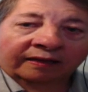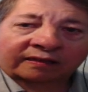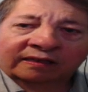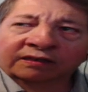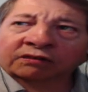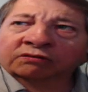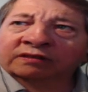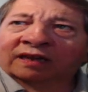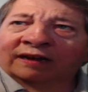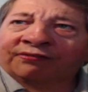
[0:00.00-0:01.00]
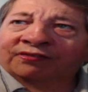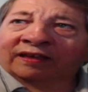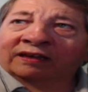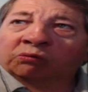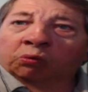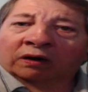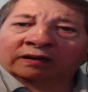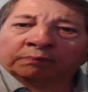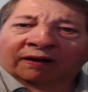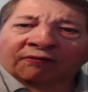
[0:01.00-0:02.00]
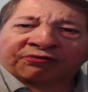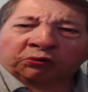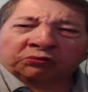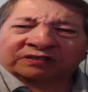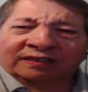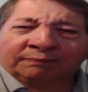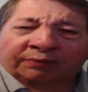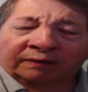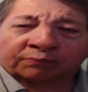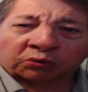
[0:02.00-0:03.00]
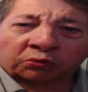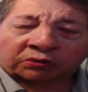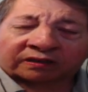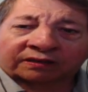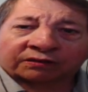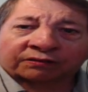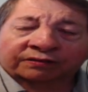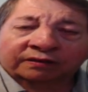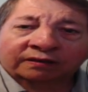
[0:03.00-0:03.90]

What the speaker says: killed, I think, about 13 people were killed?